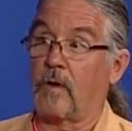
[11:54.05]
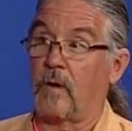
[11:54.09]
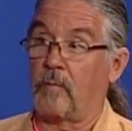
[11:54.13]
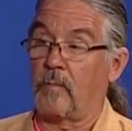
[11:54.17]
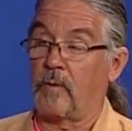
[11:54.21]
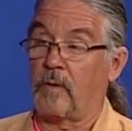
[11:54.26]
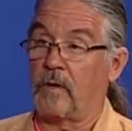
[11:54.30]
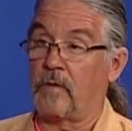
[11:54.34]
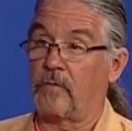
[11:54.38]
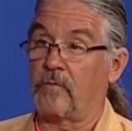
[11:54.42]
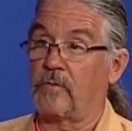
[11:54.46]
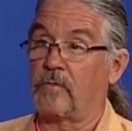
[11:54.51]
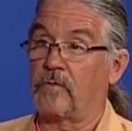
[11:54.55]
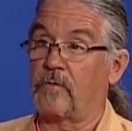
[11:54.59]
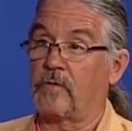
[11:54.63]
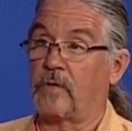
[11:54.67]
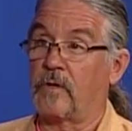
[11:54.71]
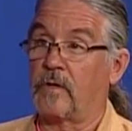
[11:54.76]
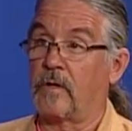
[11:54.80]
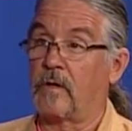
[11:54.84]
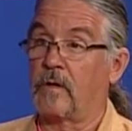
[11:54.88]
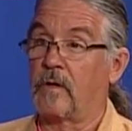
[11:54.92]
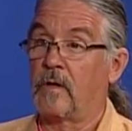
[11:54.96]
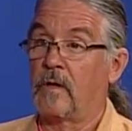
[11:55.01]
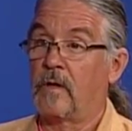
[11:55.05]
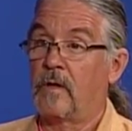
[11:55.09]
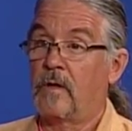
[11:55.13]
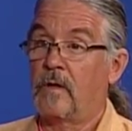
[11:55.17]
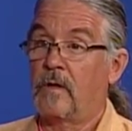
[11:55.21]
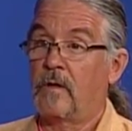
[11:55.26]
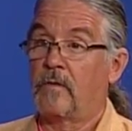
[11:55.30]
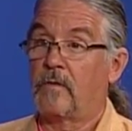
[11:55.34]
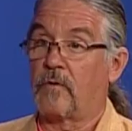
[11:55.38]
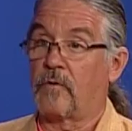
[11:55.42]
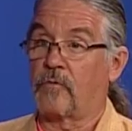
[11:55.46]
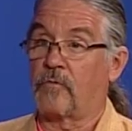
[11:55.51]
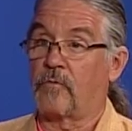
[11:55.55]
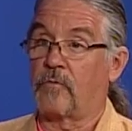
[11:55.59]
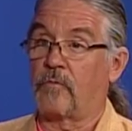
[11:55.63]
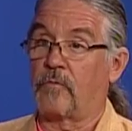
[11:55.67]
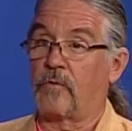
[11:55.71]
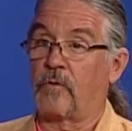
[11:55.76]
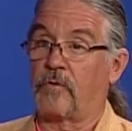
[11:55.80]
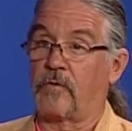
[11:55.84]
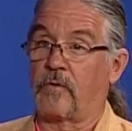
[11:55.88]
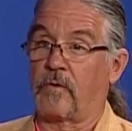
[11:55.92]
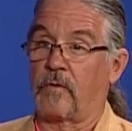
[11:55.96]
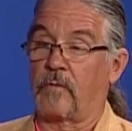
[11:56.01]
combinations, and then there's,
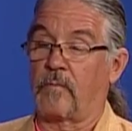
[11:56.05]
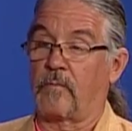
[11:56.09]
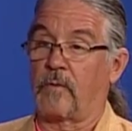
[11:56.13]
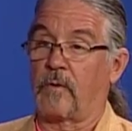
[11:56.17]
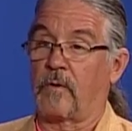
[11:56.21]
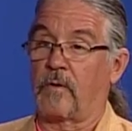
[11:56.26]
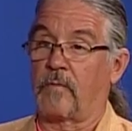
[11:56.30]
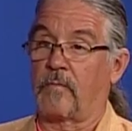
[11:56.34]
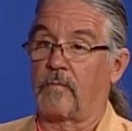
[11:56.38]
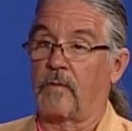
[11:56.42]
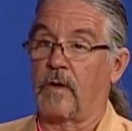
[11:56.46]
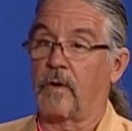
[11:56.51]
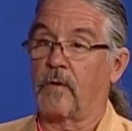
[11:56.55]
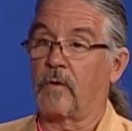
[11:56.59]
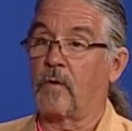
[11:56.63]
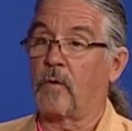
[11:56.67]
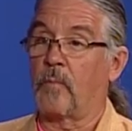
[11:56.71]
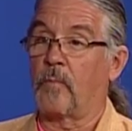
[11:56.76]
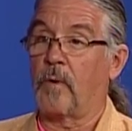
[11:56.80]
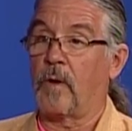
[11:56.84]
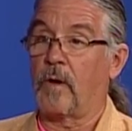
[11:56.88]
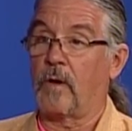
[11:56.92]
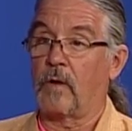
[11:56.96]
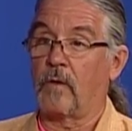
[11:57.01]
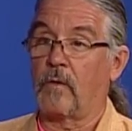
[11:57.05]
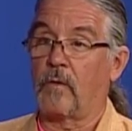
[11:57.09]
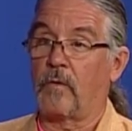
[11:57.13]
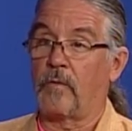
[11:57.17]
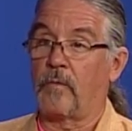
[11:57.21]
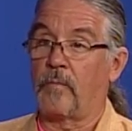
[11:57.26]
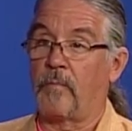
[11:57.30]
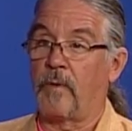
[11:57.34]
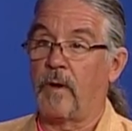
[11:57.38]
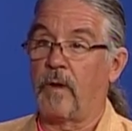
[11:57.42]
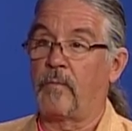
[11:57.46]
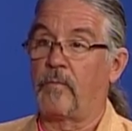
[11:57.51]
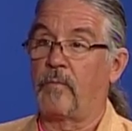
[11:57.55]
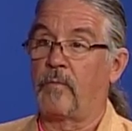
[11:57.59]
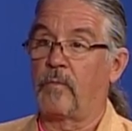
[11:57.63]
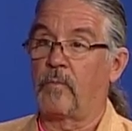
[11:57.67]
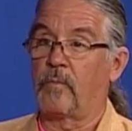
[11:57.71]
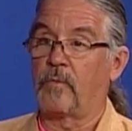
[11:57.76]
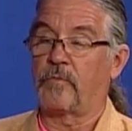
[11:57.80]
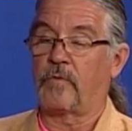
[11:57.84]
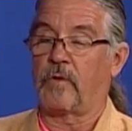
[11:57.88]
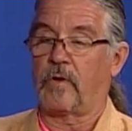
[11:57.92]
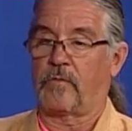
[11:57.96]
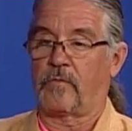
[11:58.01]
there's a, a Van Gogh painting called The Bedroom,
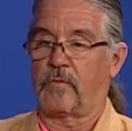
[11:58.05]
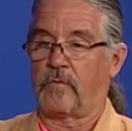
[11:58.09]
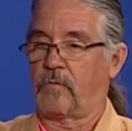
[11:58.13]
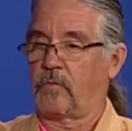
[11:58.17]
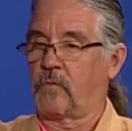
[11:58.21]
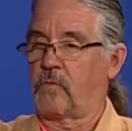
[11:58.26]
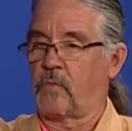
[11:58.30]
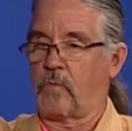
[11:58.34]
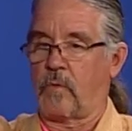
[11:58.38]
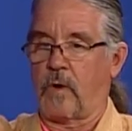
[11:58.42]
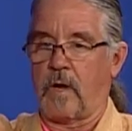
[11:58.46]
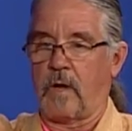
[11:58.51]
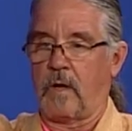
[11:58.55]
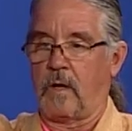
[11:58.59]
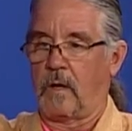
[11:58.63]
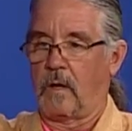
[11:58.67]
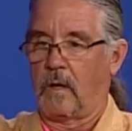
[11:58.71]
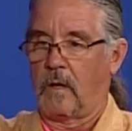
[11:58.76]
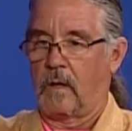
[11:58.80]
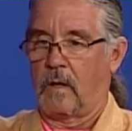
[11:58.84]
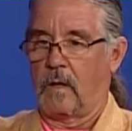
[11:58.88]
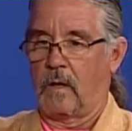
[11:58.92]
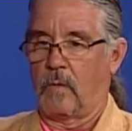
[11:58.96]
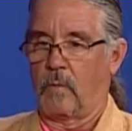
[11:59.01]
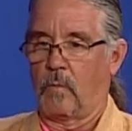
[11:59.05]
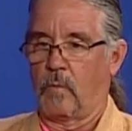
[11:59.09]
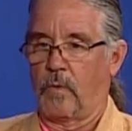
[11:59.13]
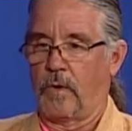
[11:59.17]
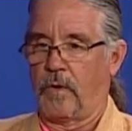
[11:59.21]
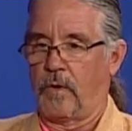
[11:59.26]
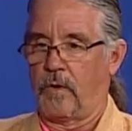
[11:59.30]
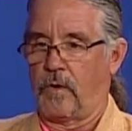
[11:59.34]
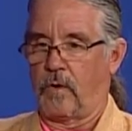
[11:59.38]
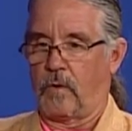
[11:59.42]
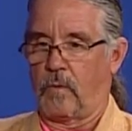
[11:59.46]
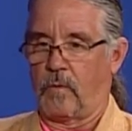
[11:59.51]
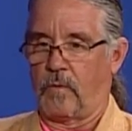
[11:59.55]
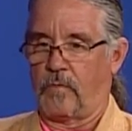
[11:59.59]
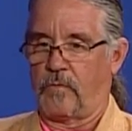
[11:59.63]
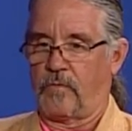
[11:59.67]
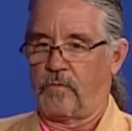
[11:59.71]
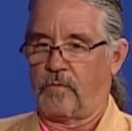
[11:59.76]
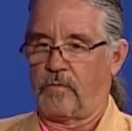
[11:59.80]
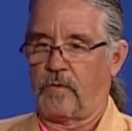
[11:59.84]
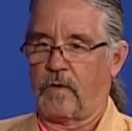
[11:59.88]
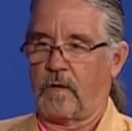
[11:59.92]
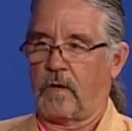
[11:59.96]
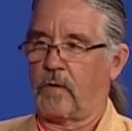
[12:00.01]
which has this great window, which
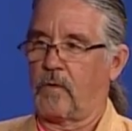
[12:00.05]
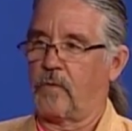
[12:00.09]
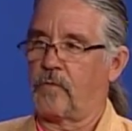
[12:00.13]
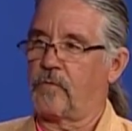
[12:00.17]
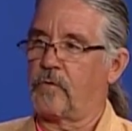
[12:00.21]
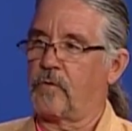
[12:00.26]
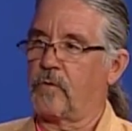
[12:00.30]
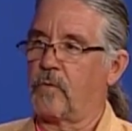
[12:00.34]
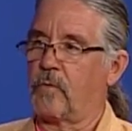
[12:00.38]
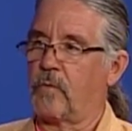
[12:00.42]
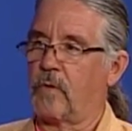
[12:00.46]
is yellows and